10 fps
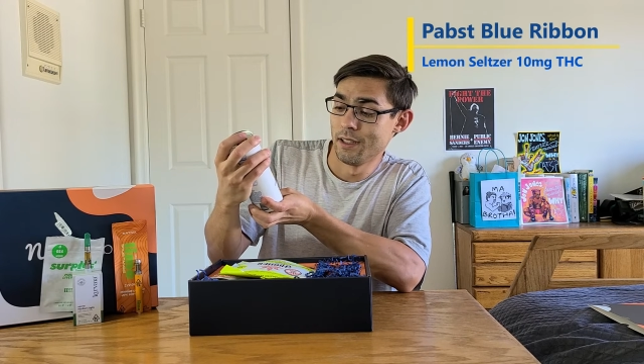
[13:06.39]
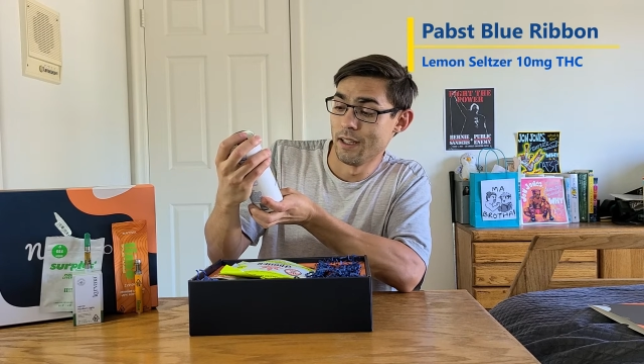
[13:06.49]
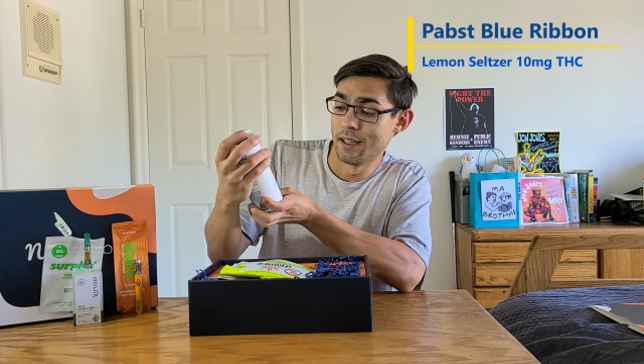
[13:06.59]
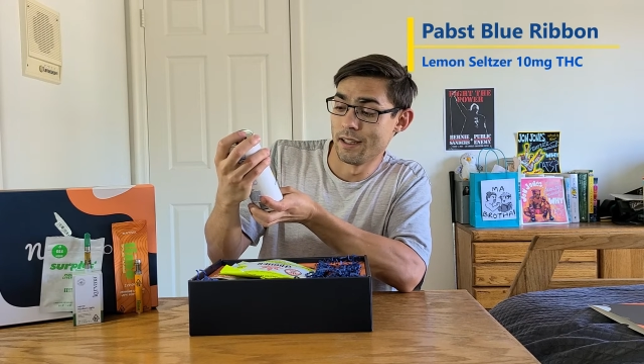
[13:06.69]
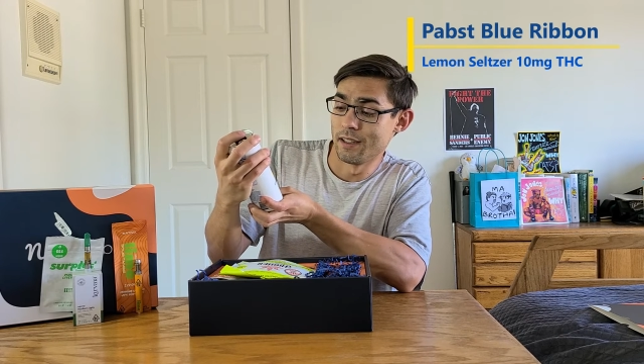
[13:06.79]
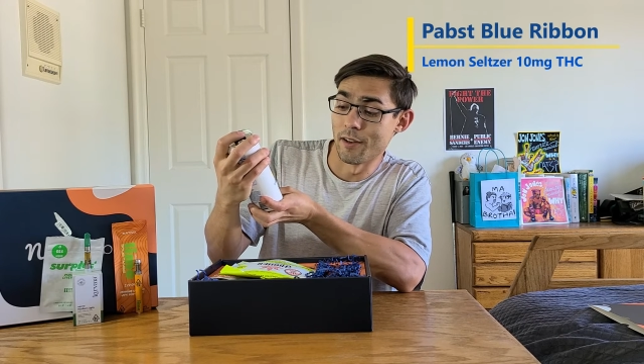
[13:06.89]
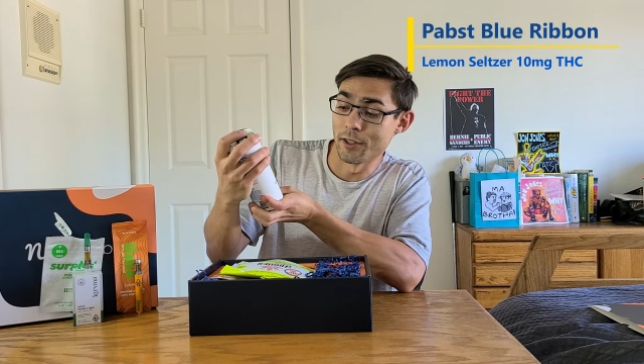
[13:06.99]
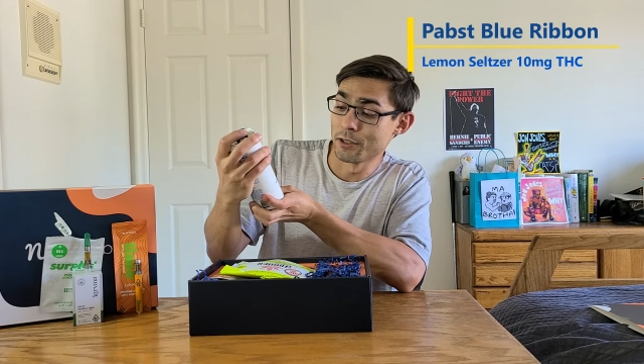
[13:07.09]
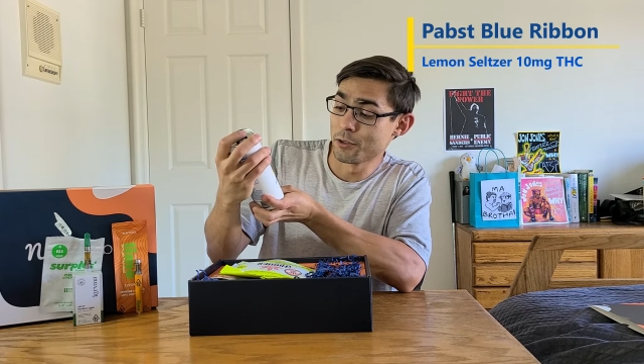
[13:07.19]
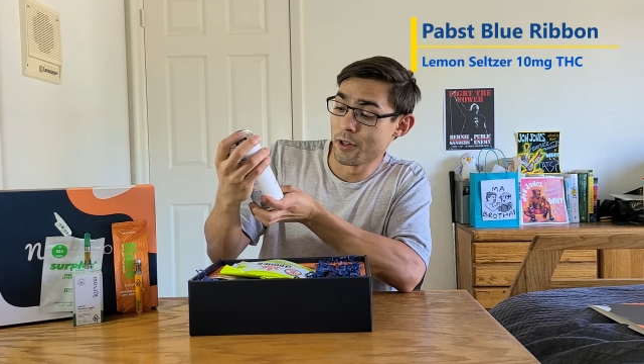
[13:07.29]
Not
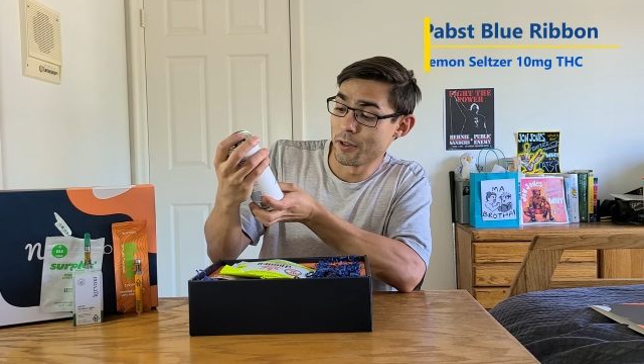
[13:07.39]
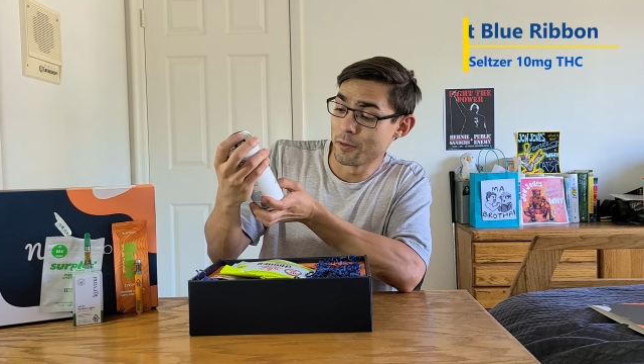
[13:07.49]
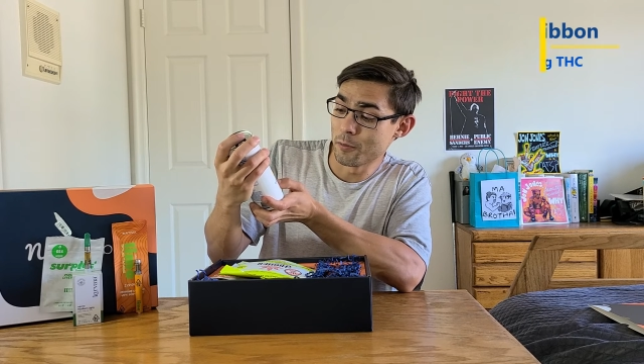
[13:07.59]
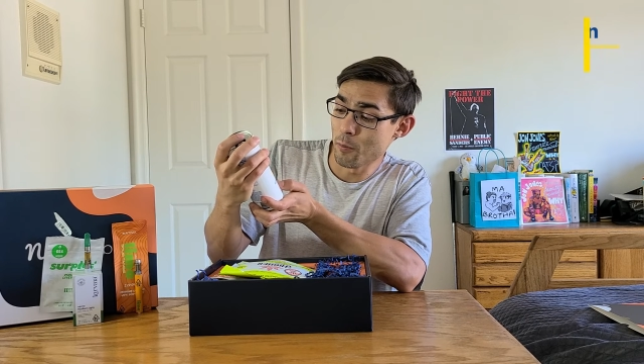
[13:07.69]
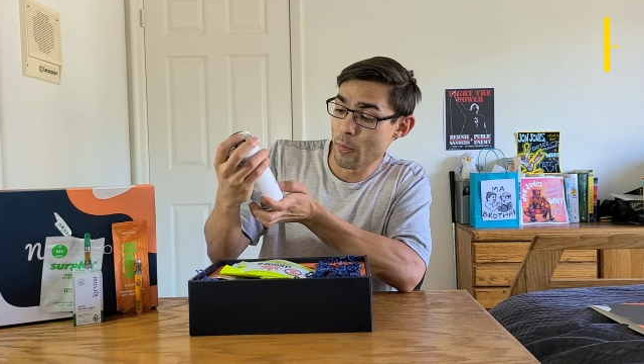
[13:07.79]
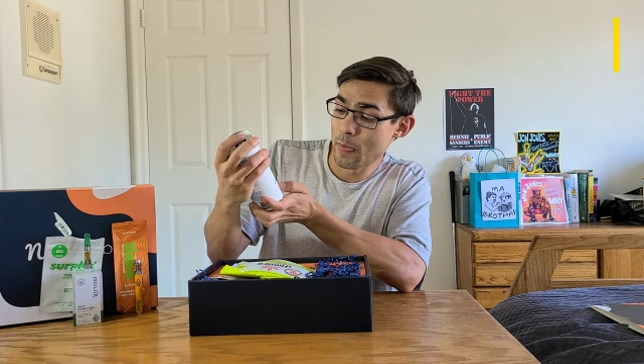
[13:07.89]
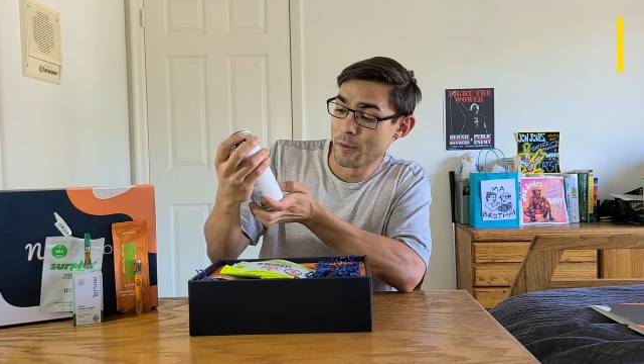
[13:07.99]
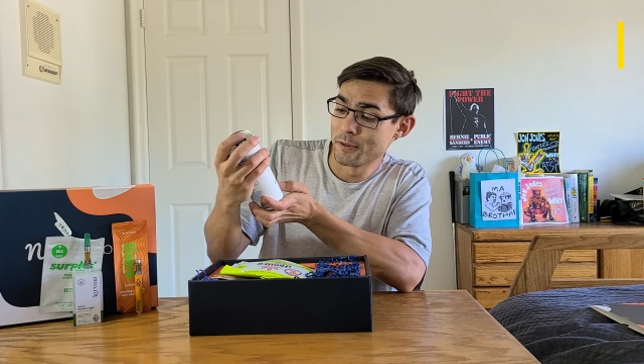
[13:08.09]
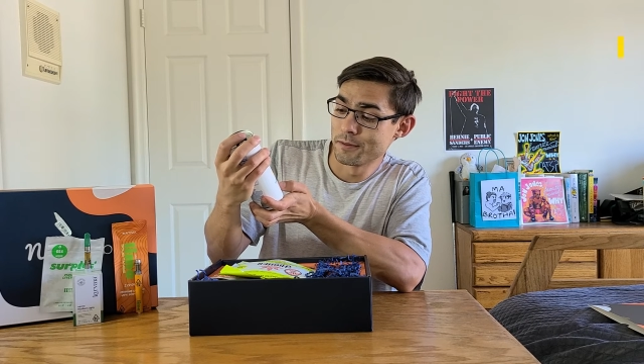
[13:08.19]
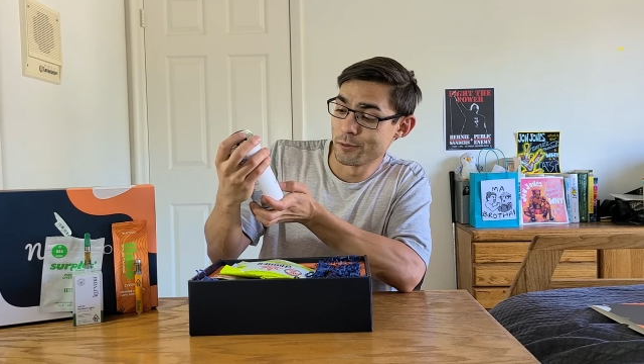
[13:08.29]
very strong.
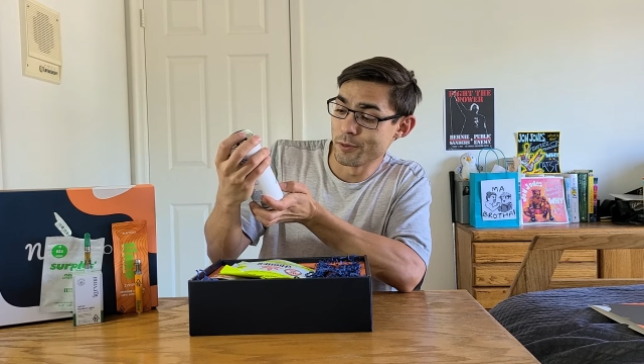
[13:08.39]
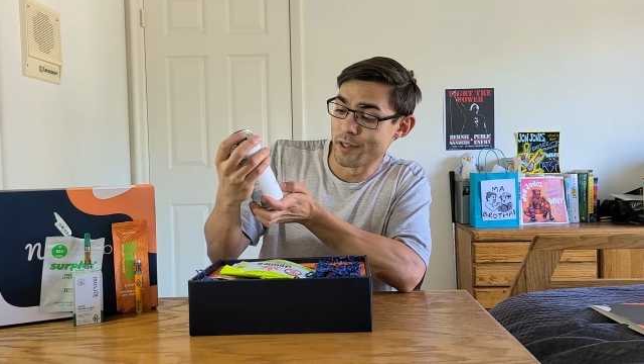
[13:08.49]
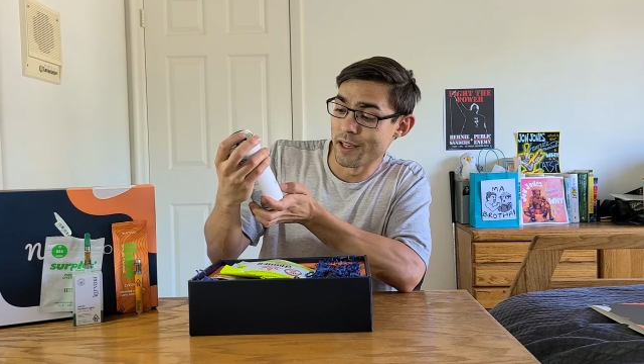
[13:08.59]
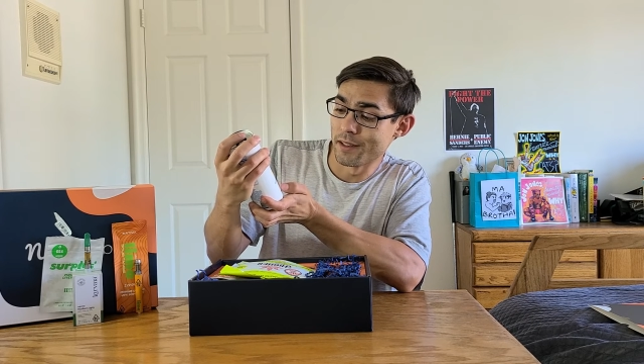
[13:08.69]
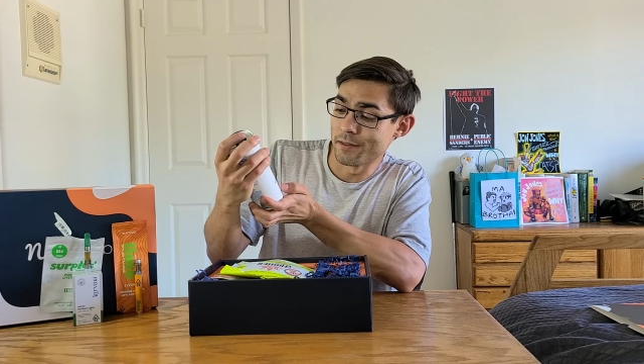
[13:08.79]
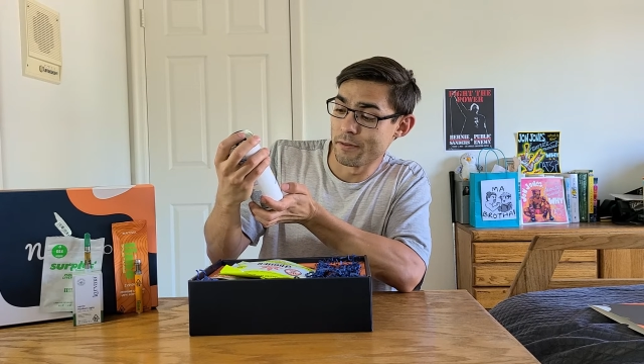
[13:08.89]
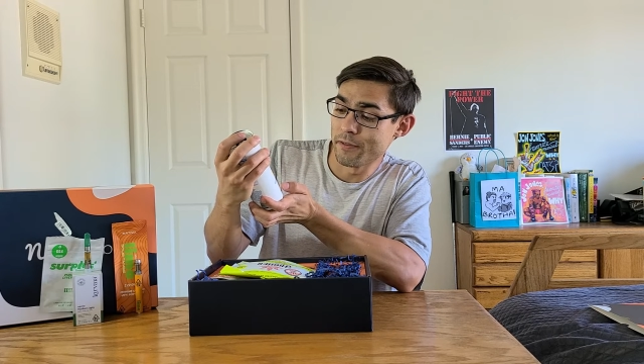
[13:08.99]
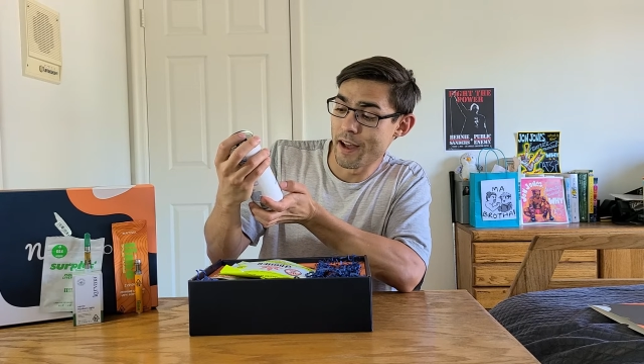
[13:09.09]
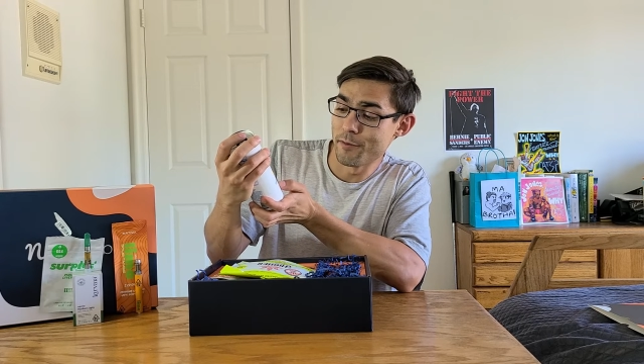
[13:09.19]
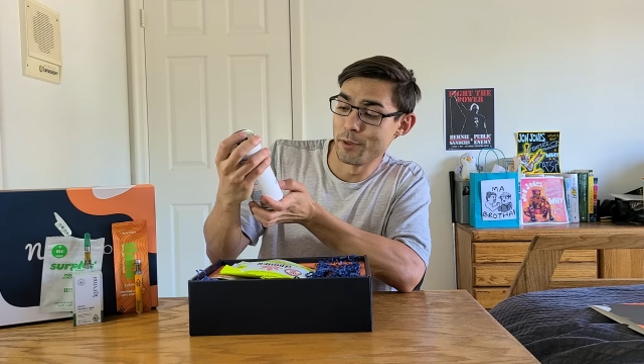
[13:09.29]
We've got
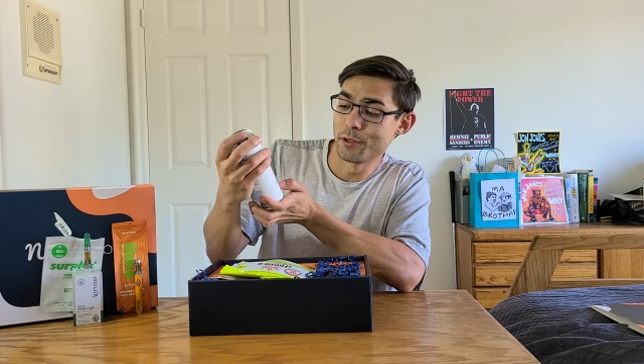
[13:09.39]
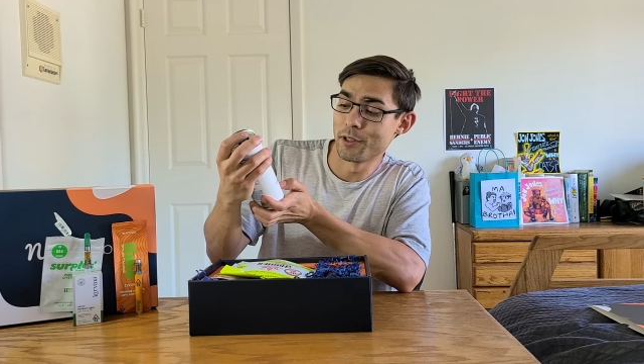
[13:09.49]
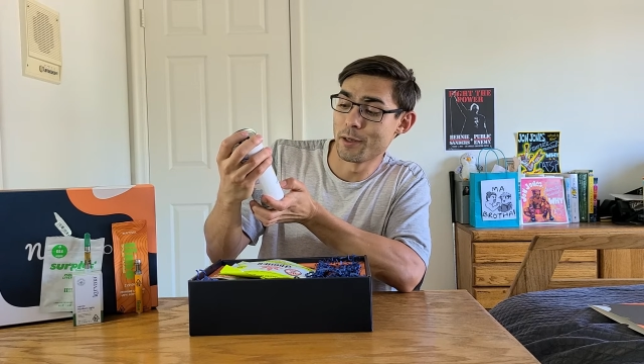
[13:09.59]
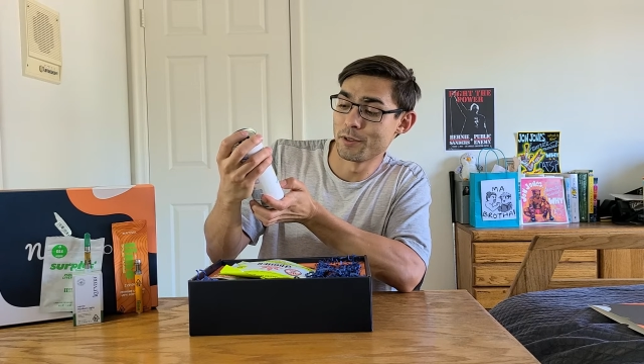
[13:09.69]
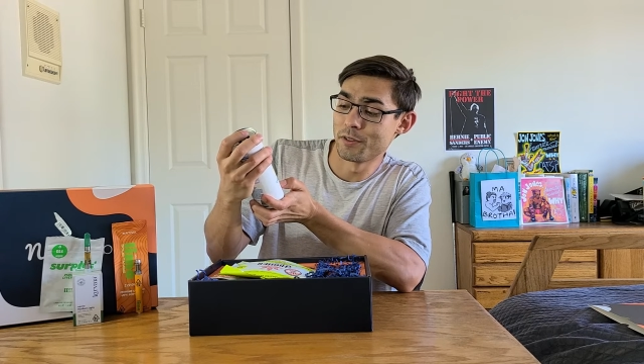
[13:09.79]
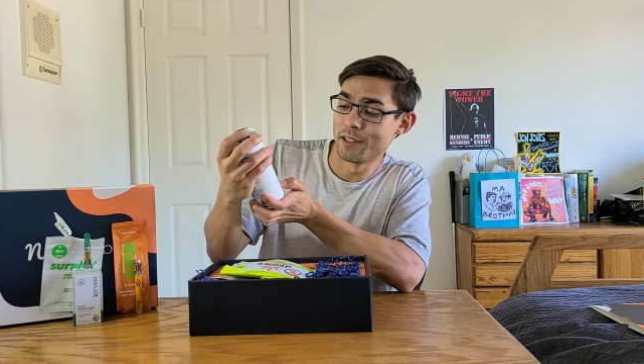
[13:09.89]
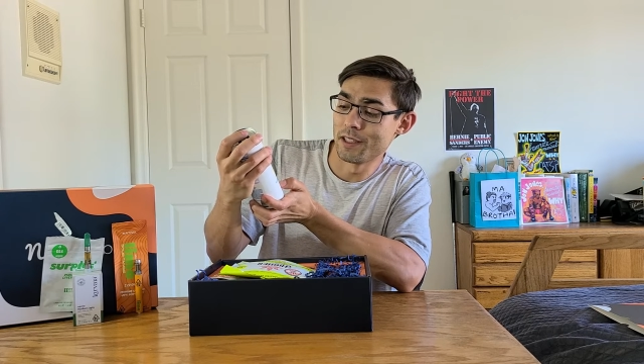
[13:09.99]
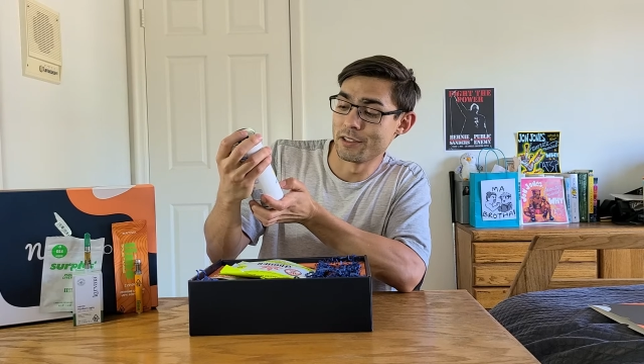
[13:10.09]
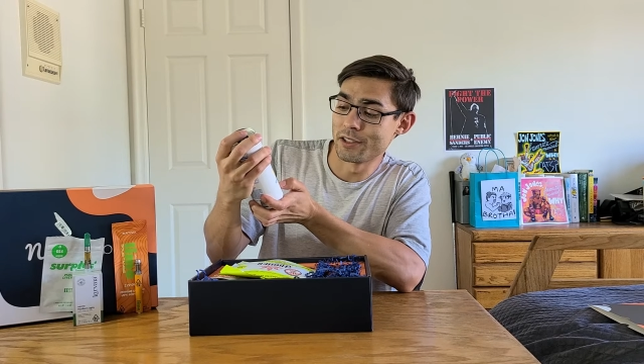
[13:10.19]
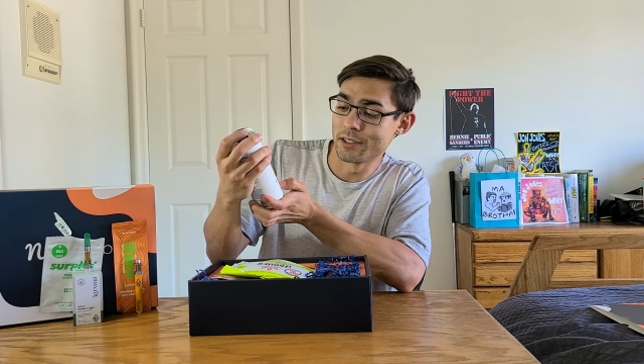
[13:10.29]
5 milligrams of
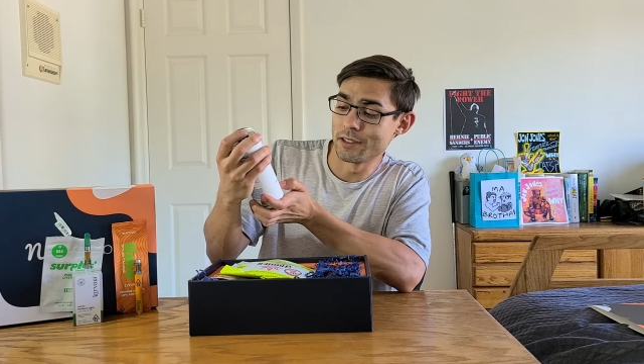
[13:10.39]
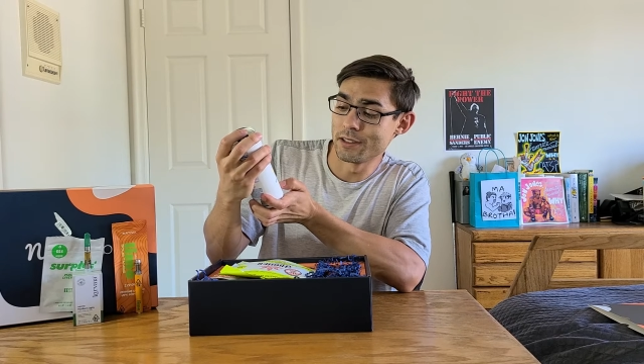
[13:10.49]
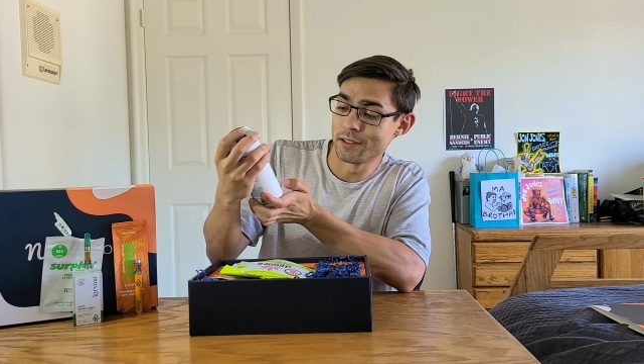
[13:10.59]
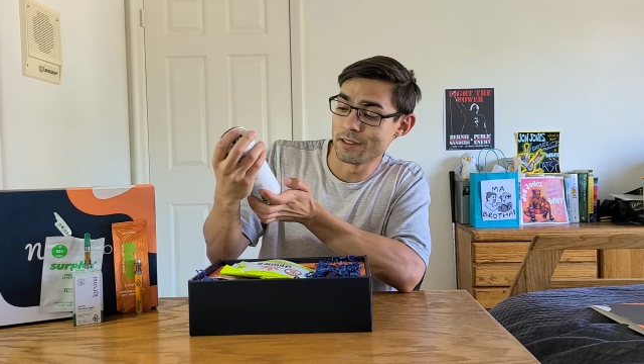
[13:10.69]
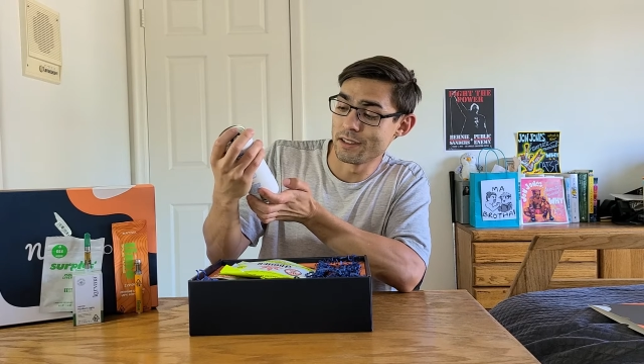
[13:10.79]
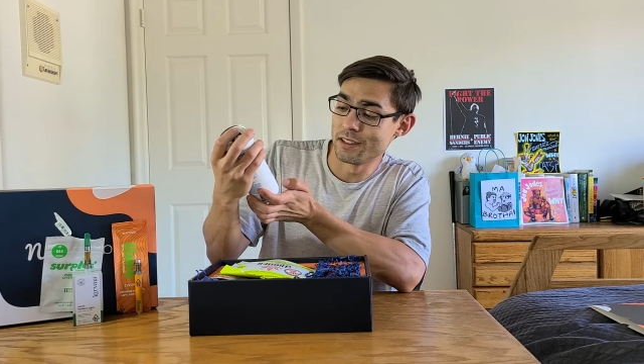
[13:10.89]
THC